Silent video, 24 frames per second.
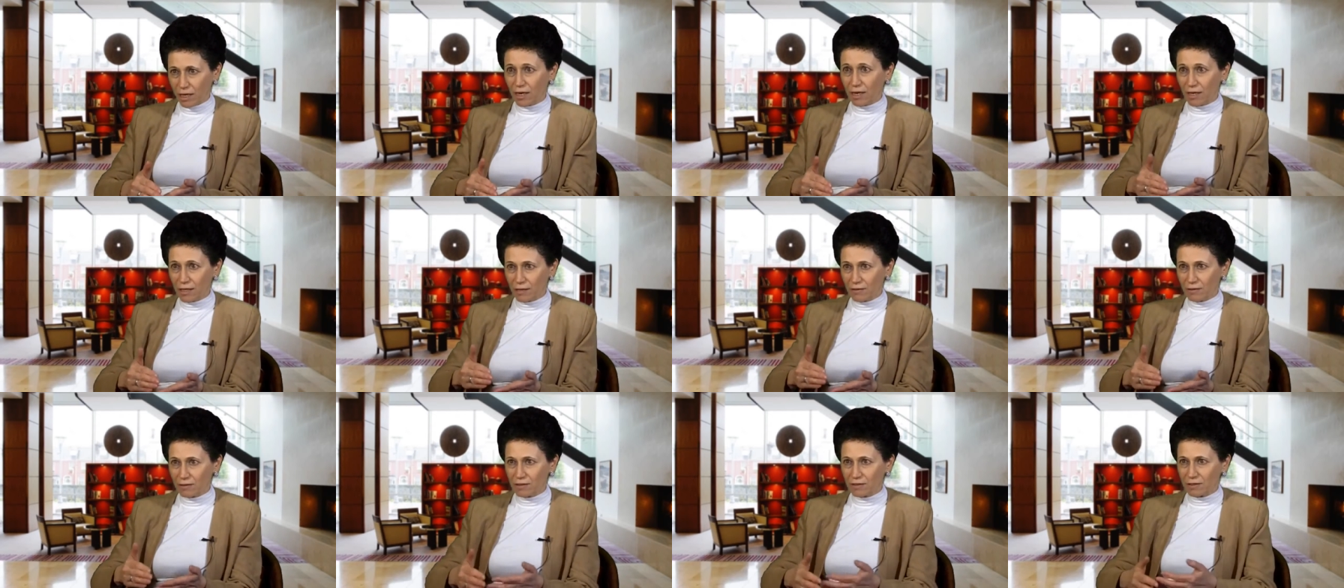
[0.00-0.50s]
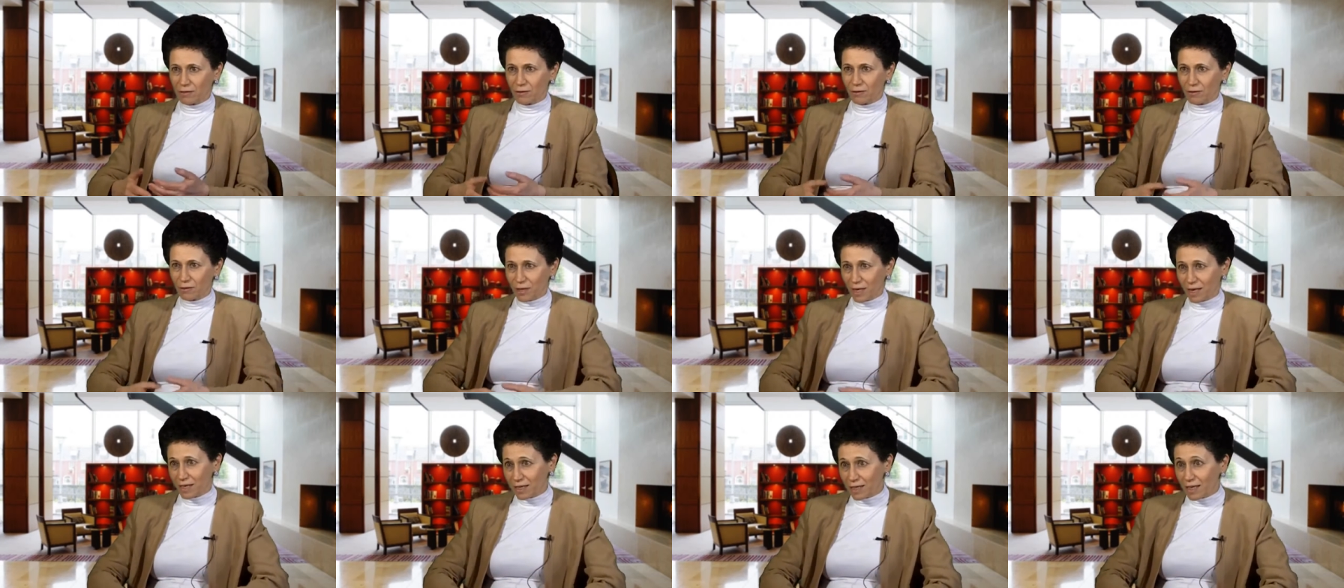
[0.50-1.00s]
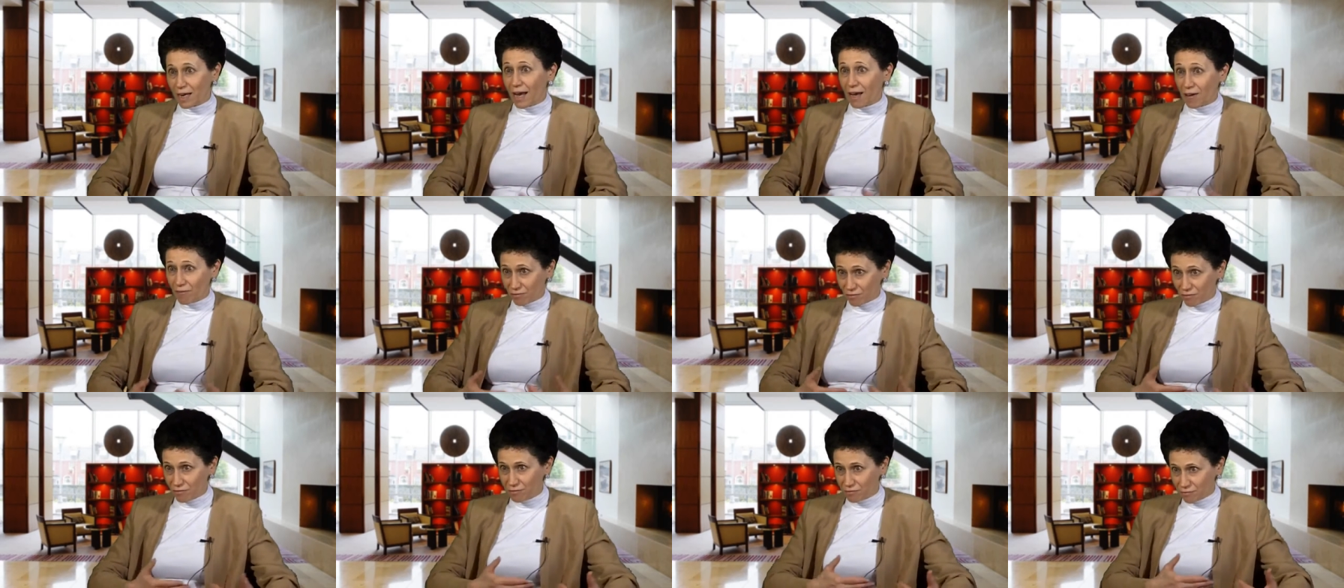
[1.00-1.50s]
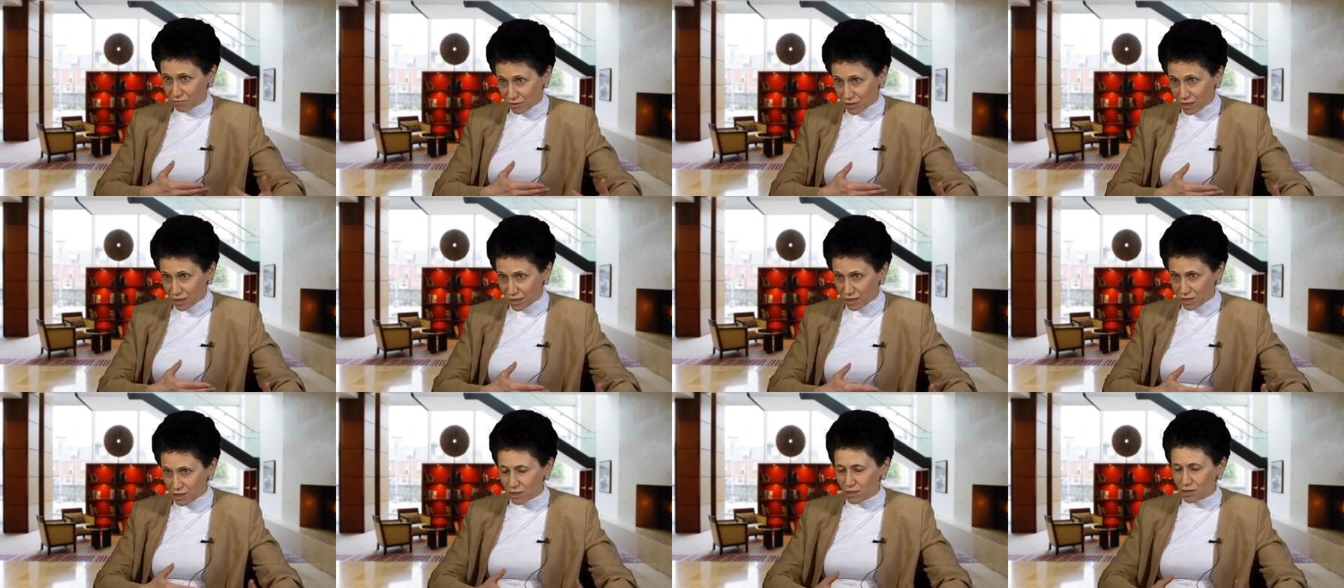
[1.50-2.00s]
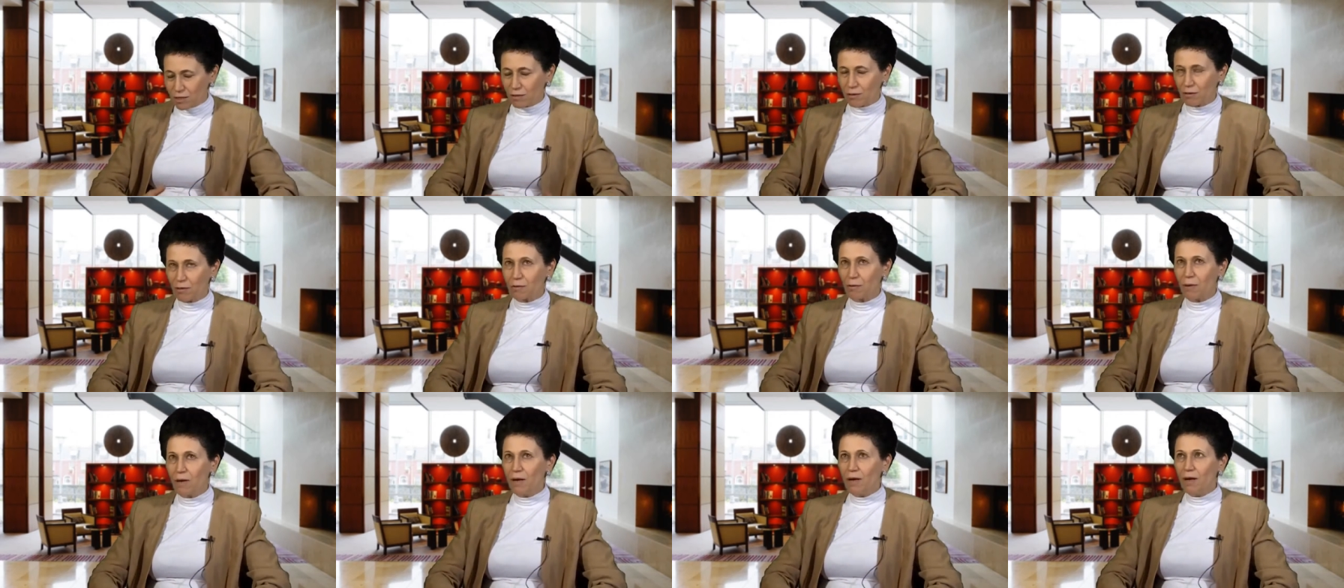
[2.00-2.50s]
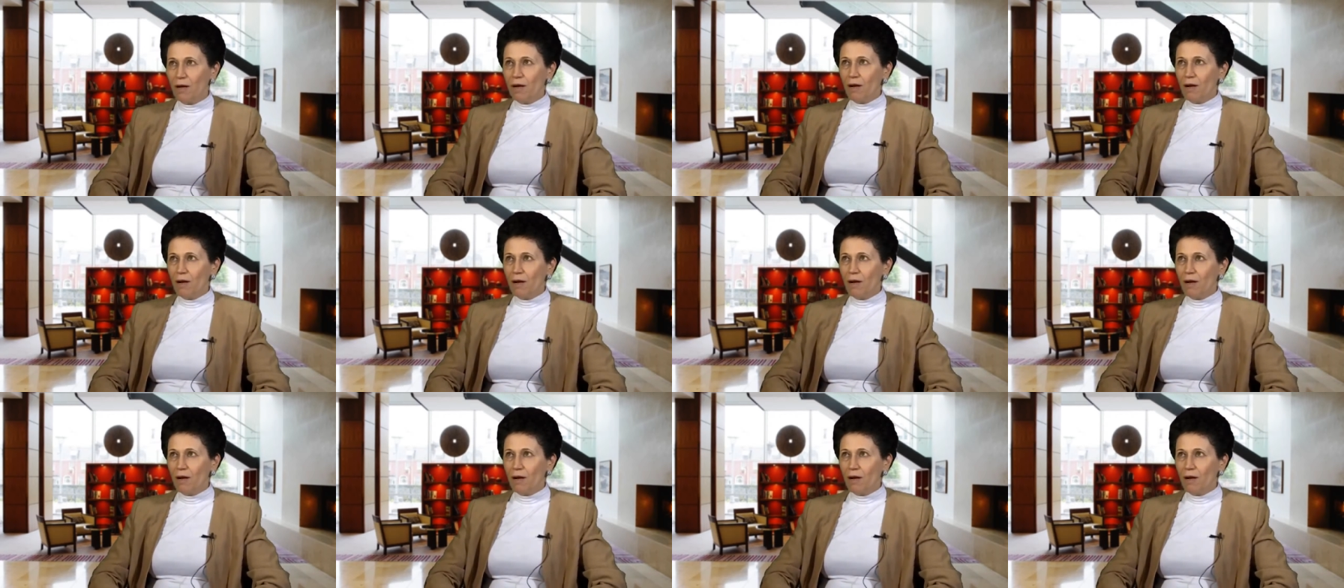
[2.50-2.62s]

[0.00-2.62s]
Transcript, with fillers: and I already have finished, so